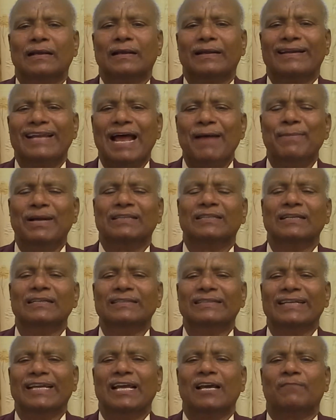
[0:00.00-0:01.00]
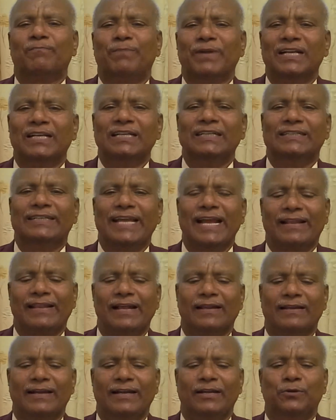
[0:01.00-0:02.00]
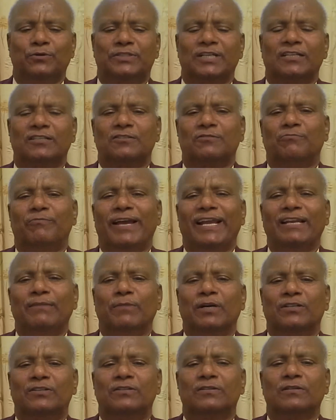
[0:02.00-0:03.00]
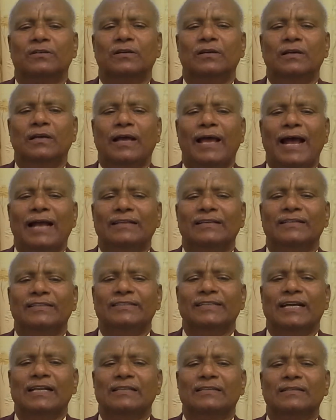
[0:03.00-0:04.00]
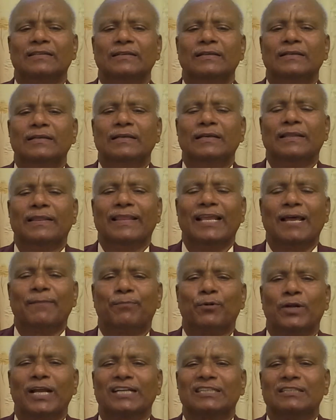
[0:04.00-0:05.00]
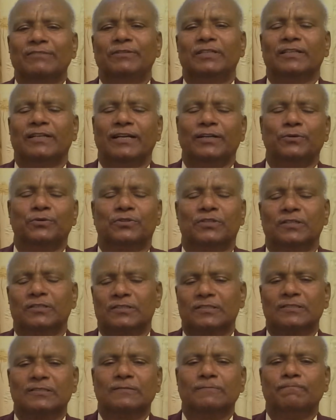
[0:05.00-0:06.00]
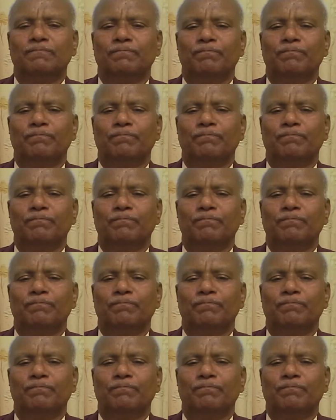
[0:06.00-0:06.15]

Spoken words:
dry matter intake, feed intake that reduces very much. As a result, their productivity reduces.